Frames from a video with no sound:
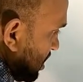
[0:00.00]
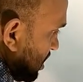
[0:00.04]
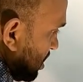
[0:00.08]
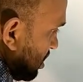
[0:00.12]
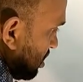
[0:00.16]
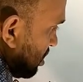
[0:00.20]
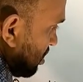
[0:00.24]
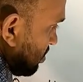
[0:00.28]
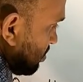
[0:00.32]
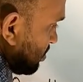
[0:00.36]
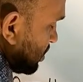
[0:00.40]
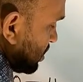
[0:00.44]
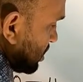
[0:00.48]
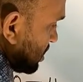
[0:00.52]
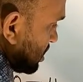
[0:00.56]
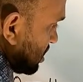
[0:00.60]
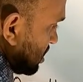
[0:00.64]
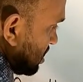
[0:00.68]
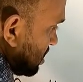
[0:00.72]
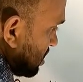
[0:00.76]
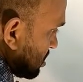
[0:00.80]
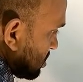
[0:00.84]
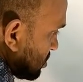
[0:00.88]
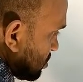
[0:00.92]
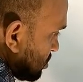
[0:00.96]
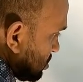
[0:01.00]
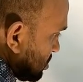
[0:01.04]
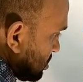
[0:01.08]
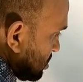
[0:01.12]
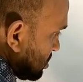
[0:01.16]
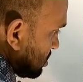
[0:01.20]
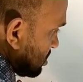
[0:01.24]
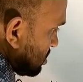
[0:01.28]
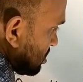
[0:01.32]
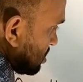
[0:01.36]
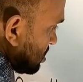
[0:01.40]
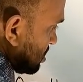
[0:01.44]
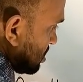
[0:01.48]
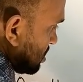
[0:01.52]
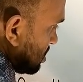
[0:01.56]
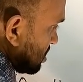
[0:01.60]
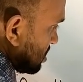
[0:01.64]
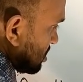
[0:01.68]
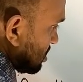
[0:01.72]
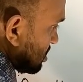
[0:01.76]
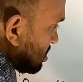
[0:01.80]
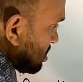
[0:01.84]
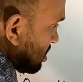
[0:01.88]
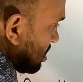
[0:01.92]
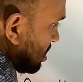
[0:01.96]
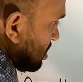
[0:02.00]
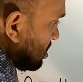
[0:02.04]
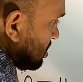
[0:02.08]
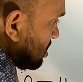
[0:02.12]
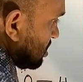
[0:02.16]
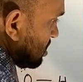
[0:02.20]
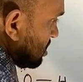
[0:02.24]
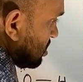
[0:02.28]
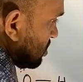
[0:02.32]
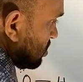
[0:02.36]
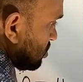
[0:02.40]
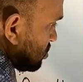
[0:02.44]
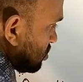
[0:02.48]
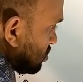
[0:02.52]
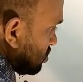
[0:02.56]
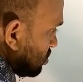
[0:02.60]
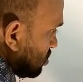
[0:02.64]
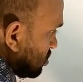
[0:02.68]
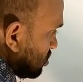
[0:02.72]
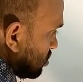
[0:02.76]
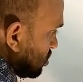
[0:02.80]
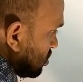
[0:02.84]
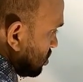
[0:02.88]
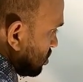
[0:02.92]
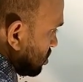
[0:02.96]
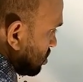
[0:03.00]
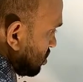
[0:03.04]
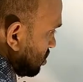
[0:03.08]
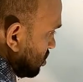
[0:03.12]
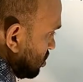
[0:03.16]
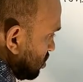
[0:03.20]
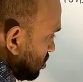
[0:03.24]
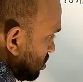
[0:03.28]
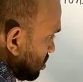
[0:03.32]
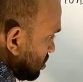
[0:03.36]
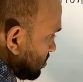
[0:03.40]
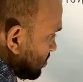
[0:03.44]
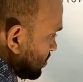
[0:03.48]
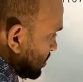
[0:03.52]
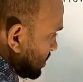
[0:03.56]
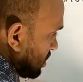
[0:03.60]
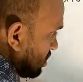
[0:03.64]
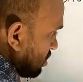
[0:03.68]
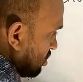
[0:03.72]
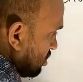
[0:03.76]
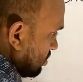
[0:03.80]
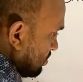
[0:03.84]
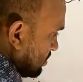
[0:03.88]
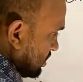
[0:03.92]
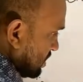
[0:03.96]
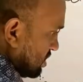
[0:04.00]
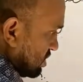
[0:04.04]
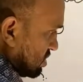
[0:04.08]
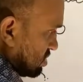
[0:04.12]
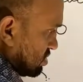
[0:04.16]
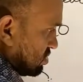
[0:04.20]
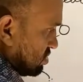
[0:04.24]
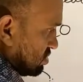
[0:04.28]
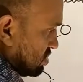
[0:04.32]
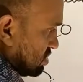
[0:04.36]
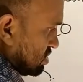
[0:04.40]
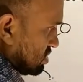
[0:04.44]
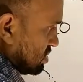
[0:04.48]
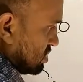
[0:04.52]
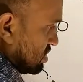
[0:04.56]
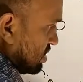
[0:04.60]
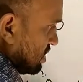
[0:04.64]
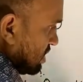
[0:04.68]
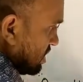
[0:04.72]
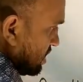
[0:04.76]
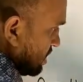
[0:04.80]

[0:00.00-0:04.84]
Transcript: of electrons turn into lone pair of electrons,